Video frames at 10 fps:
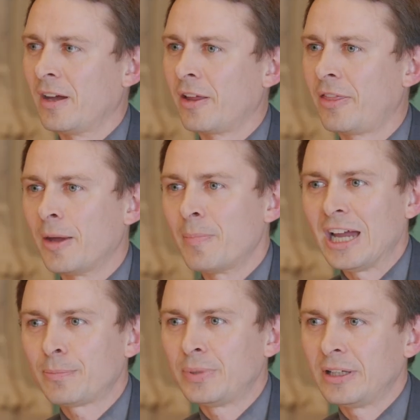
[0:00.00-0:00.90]
There
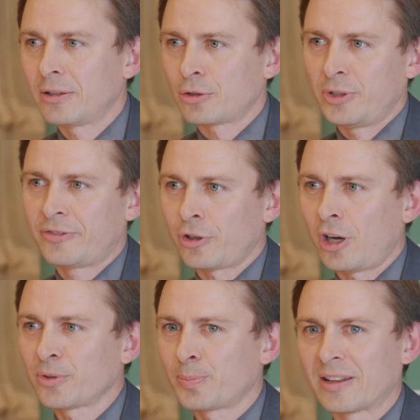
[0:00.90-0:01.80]
might be
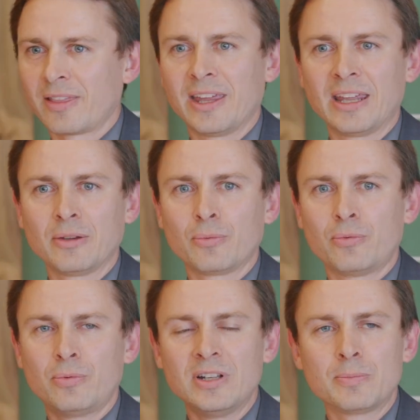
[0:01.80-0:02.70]
reforms, but they
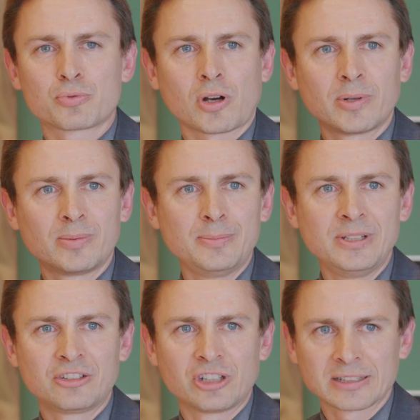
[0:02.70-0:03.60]
will probably
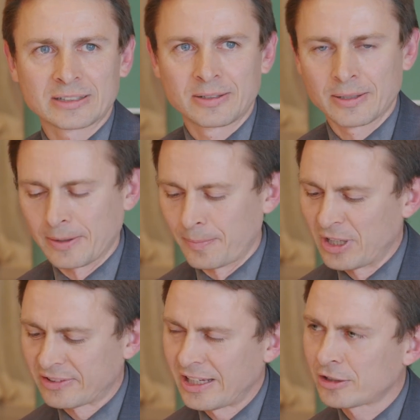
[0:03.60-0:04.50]
be just
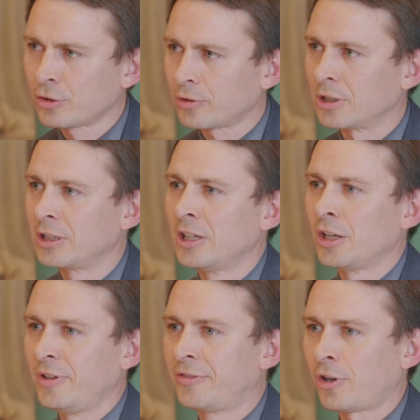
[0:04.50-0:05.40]
sectoral
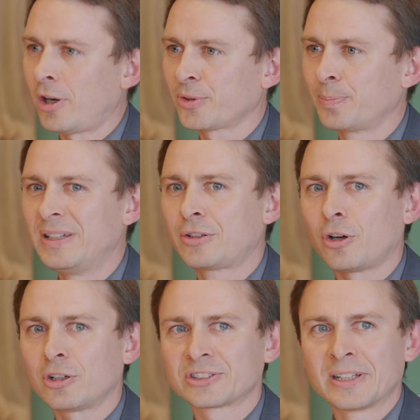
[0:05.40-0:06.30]
reforms,
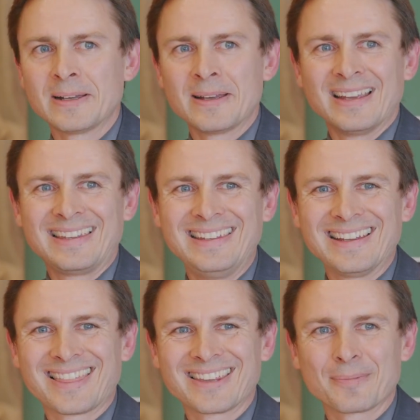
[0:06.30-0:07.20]
because
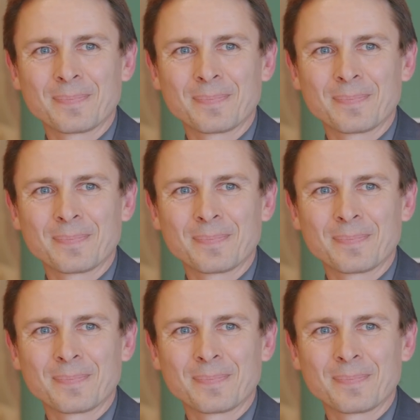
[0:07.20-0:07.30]
here